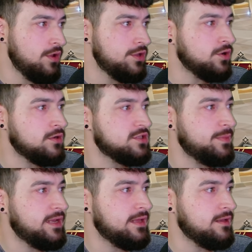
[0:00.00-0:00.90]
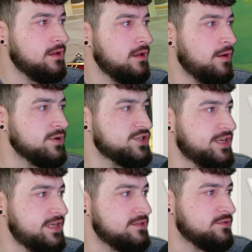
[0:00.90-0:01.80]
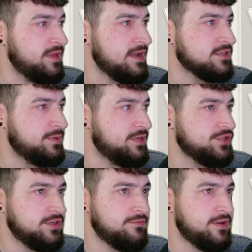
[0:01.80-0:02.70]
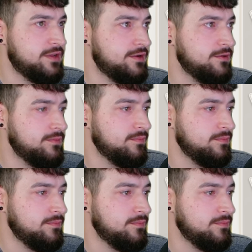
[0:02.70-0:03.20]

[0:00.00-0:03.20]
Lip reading: You'll also be getting a bunch of keys from the expedition event here.